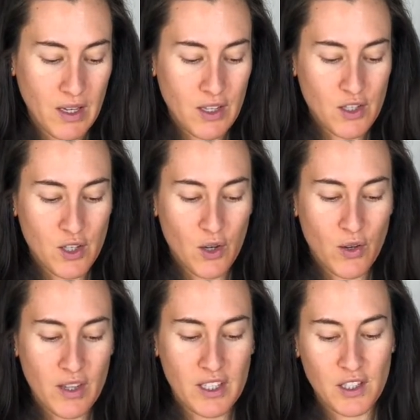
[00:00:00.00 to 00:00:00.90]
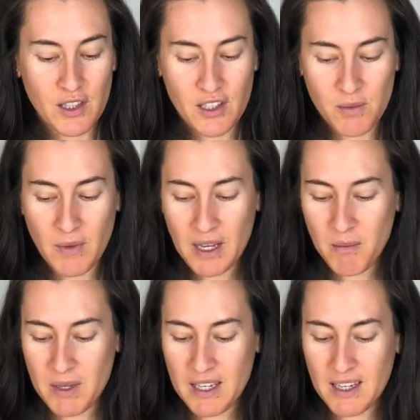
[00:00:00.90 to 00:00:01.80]
So this might
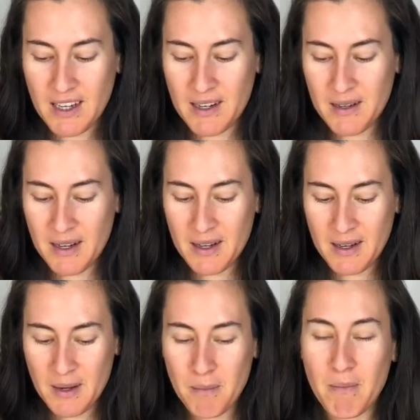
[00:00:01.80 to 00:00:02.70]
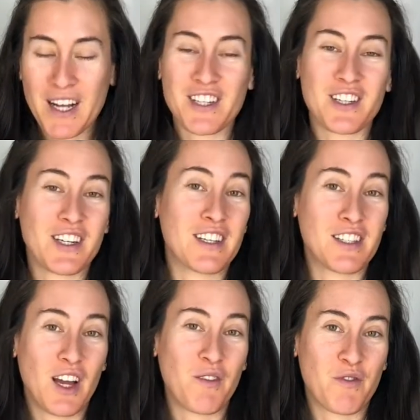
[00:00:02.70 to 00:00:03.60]
be a much needed
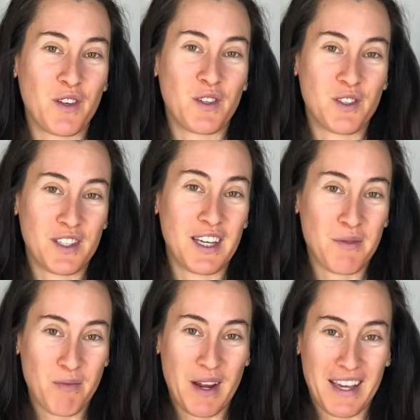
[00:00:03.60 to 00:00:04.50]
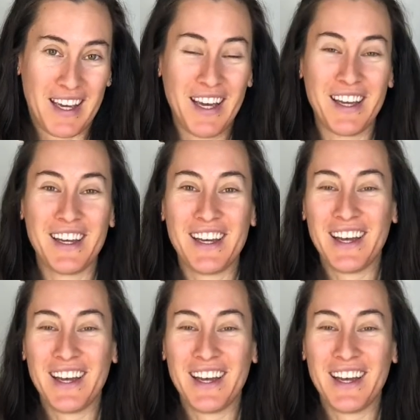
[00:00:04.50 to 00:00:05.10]
time for you to take a break.